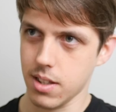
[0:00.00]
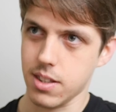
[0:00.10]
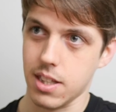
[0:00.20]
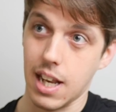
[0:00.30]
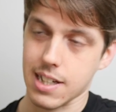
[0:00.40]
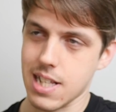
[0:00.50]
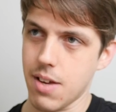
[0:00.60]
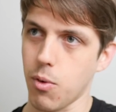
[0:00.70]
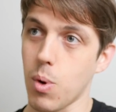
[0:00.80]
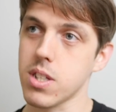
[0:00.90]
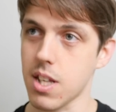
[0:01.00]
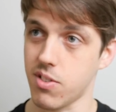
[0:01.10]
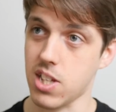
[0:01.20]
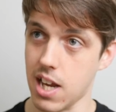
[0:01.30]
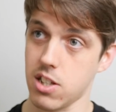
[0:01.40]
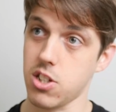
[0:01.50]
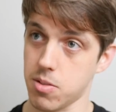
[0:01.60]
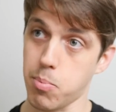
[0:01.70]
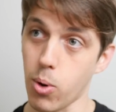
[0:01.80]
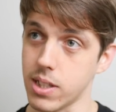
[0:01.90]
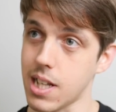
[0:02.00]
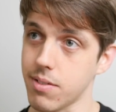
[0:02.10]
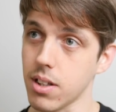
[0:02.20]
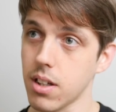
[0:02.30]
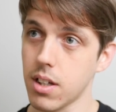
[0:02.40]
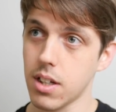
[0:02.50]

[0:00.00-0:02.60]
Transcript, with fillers: to the next level once they've attained a certain points level.